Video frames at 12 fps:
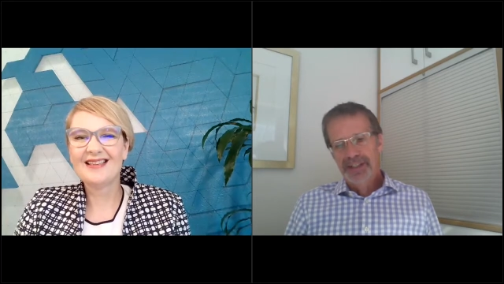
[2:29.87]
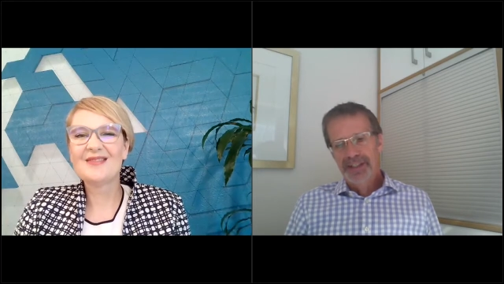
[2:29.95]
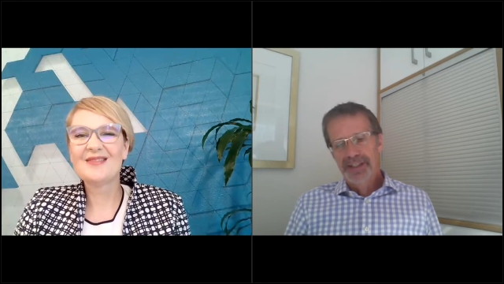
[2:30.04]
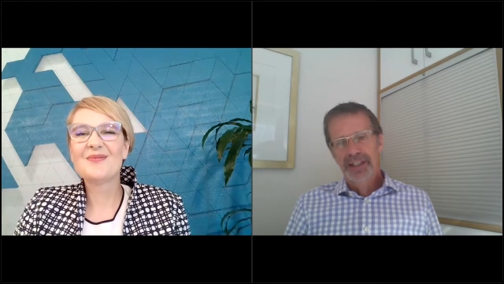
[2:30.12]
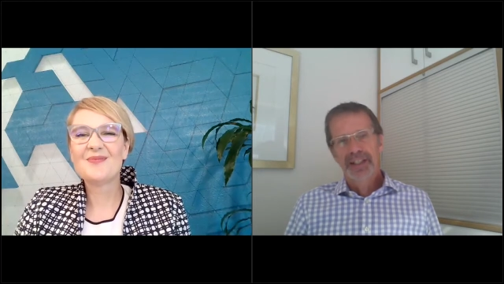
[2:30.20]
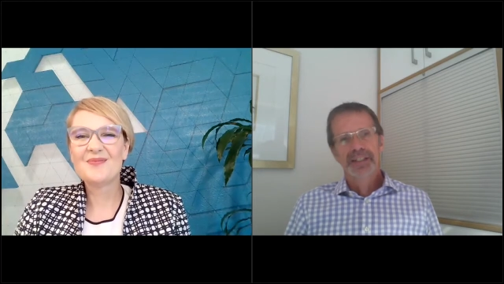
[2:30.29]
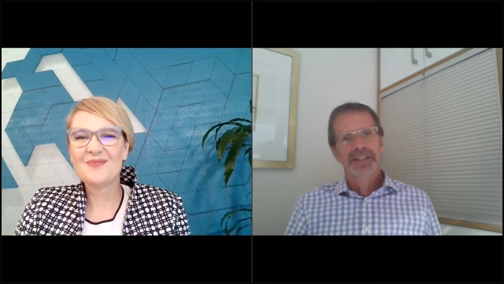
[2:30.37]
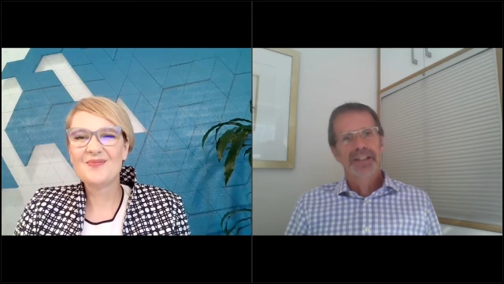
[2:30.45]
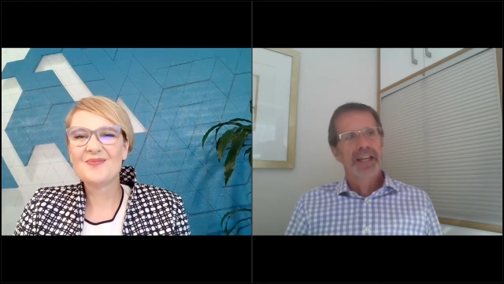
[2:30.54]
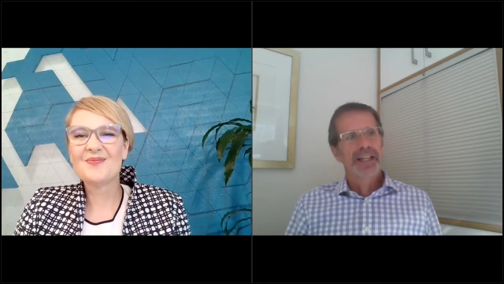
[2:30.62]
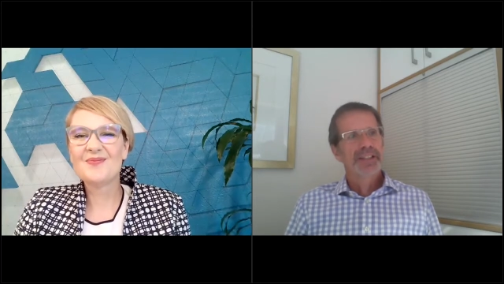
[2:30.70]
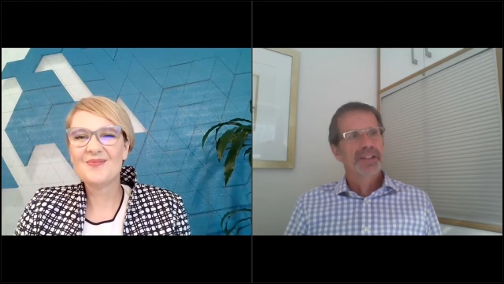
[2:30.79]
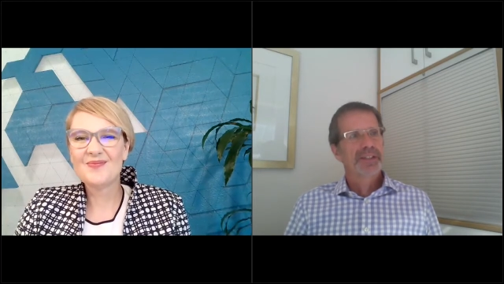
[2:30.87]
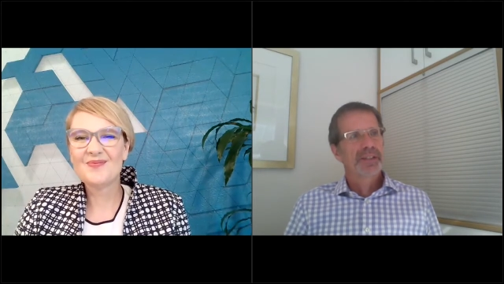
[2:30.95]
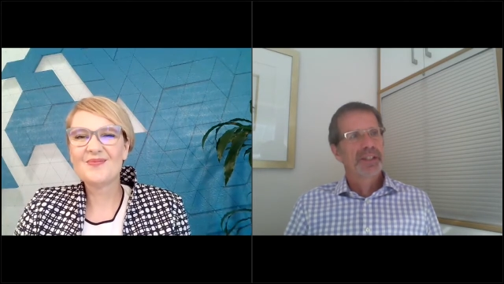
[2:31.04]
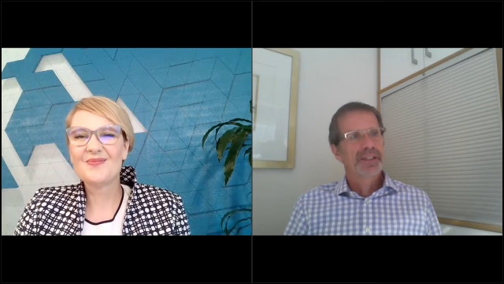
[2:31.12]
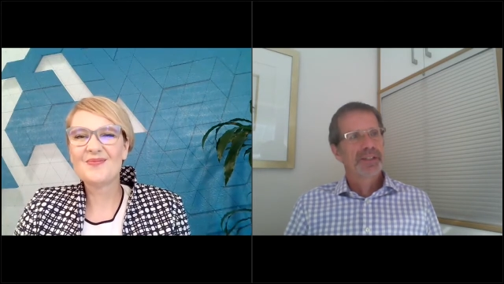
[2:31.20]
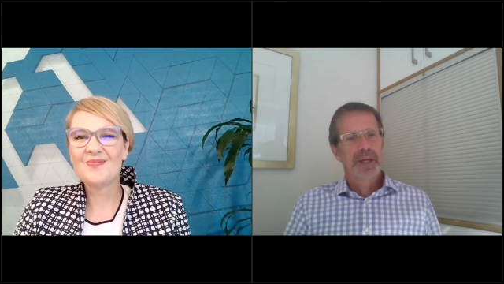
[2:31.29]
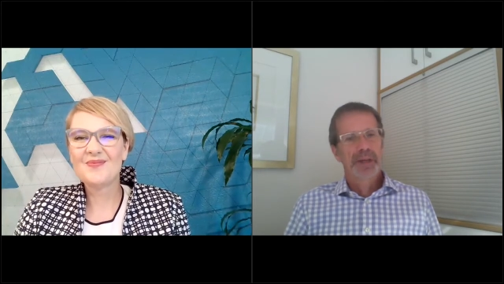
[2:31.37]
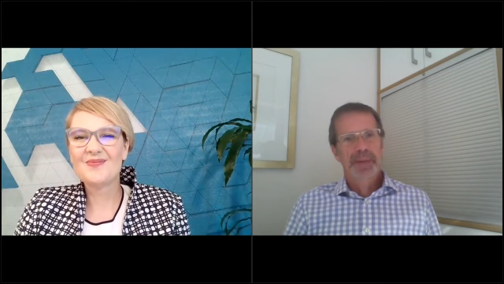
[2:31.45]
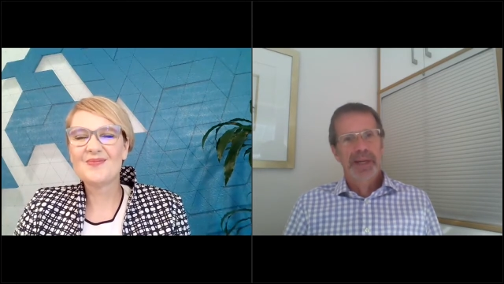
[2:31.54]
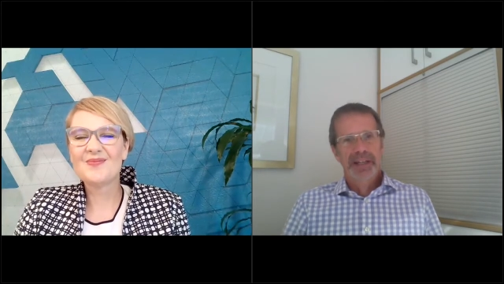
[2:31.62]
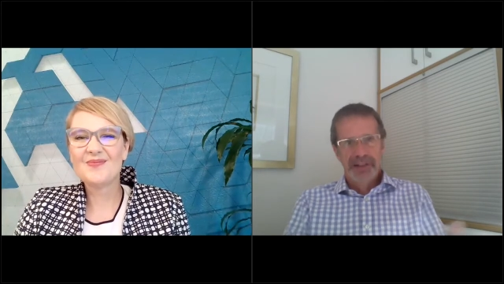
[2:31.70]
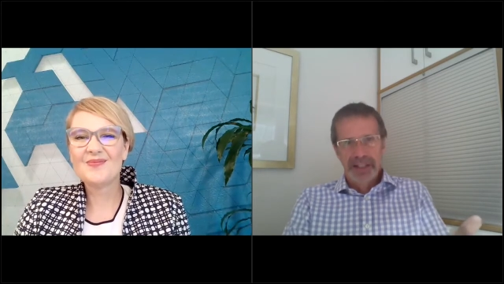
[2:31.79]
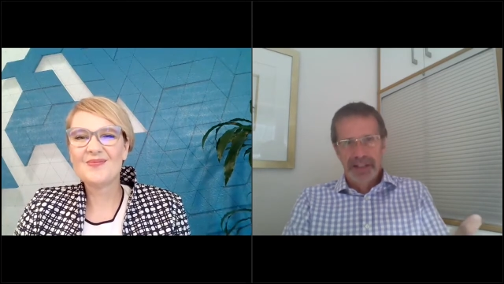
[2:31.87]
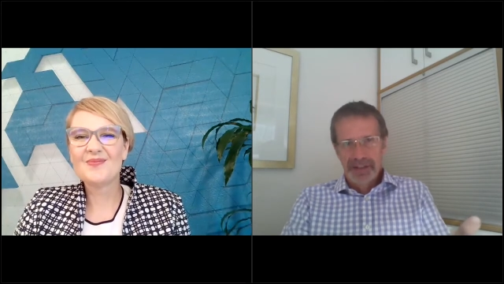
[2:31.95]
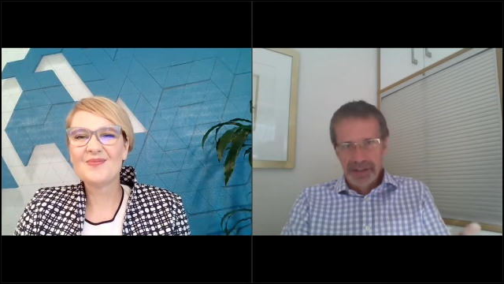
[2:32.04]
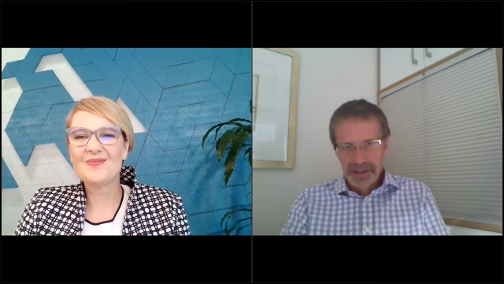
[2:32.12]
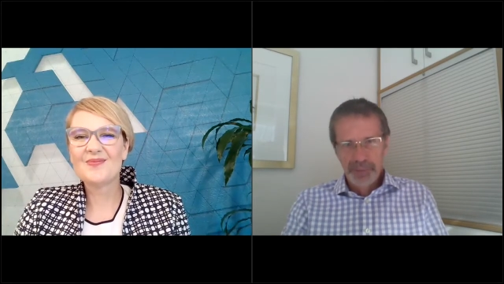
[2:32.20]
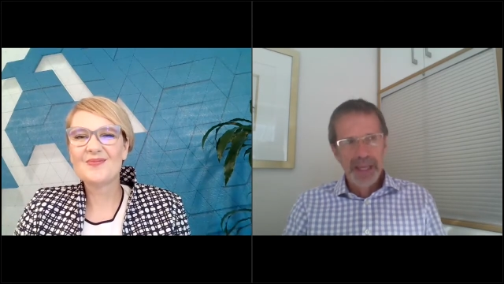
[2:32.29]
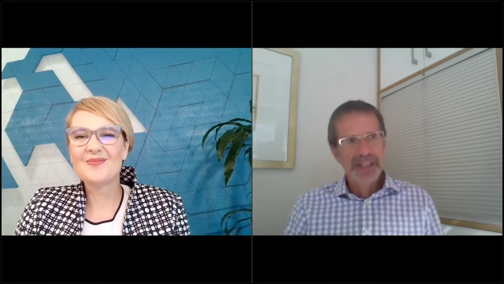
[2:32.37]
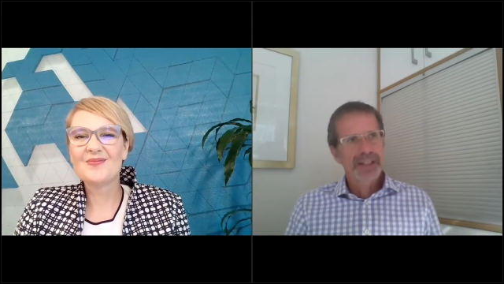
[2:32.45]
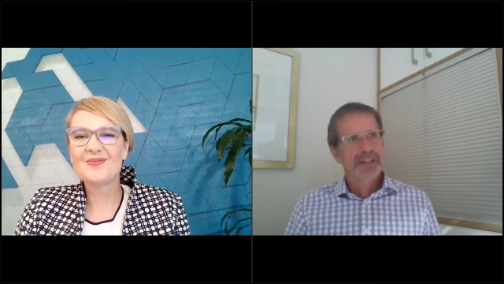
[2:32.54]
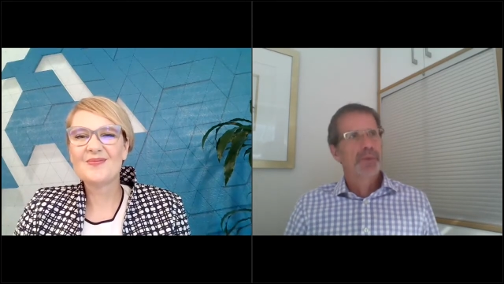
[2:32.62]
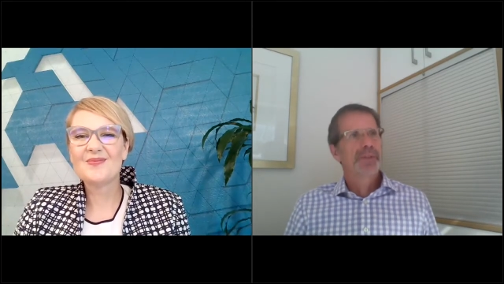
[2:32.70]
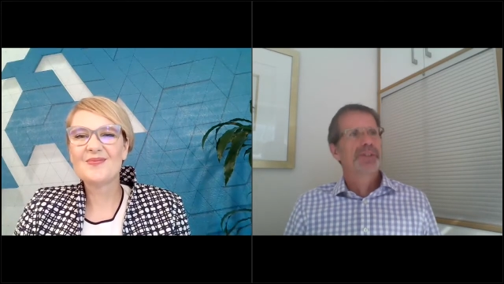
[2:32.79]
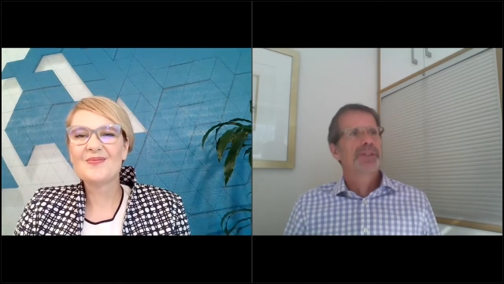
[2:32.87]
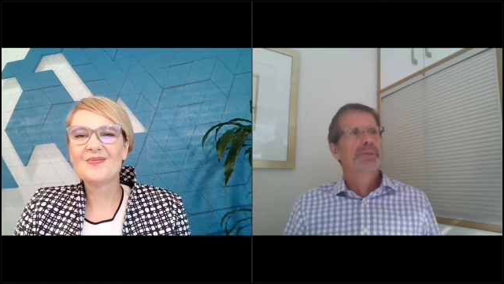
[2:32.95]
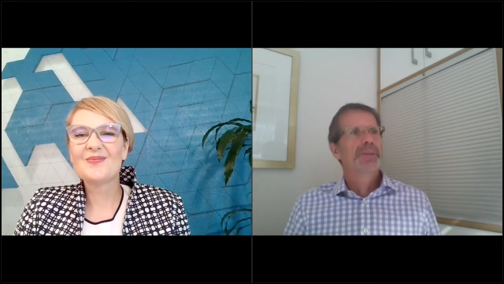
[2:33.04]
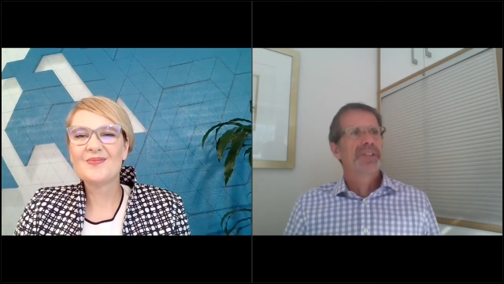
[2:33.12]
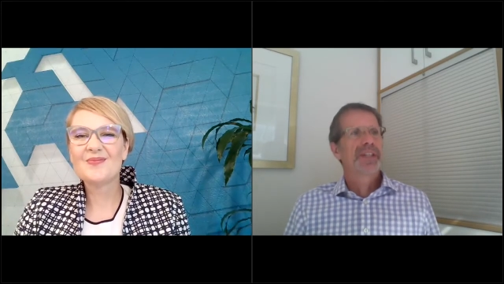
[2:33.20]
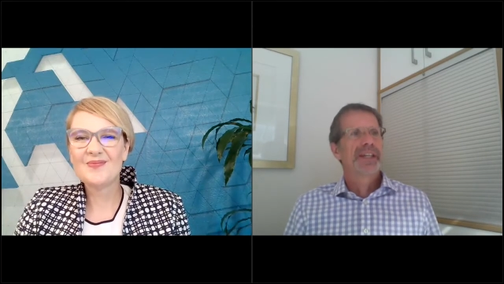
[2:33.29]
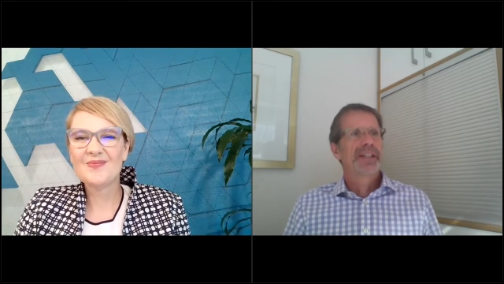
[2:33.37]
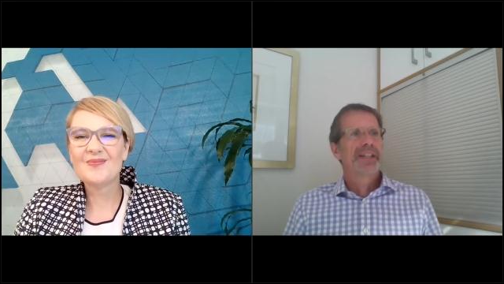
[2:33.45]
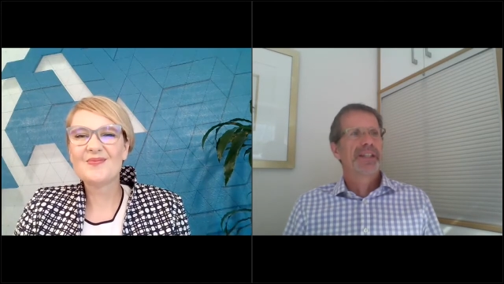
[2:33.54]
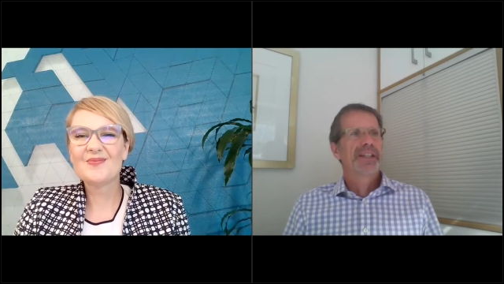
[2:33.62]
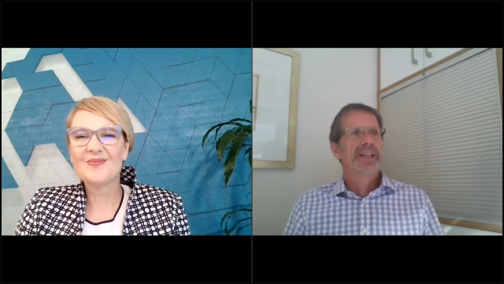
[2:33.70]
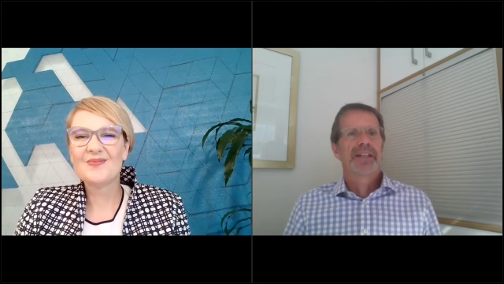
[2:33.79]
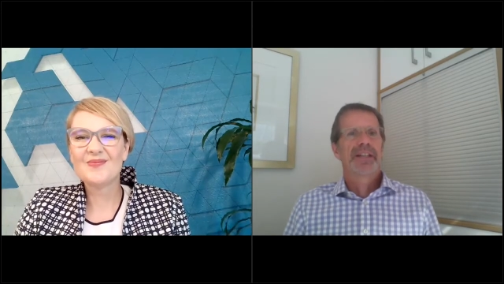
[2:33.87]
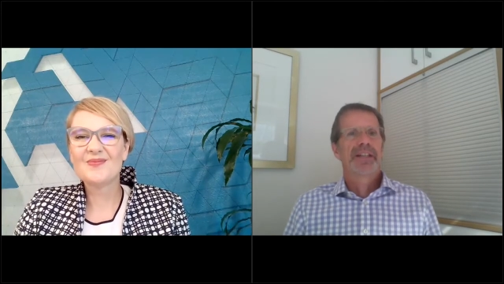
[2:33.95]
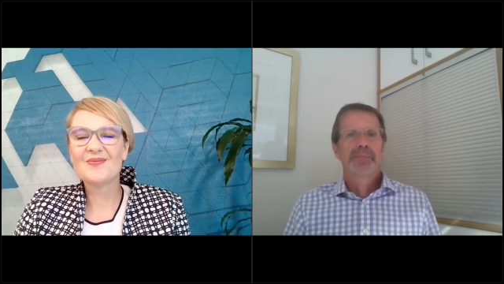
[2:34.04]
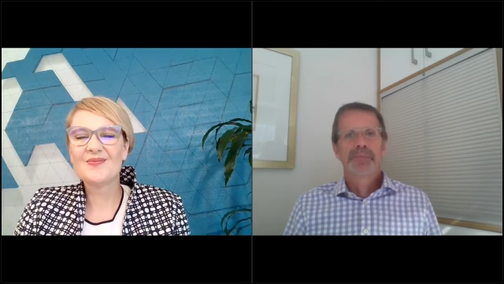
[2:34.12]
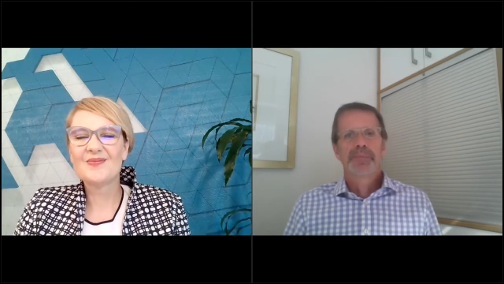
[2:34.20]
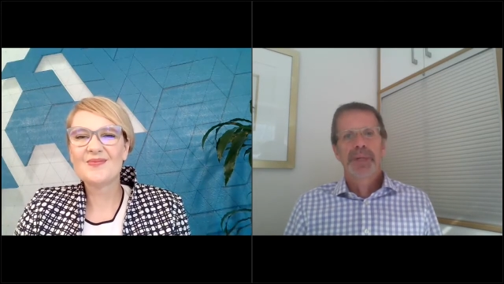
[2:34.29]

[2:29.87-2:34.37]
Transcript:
Speaker 1: a, little insight into into my background, expanding on what you were saying there. Um,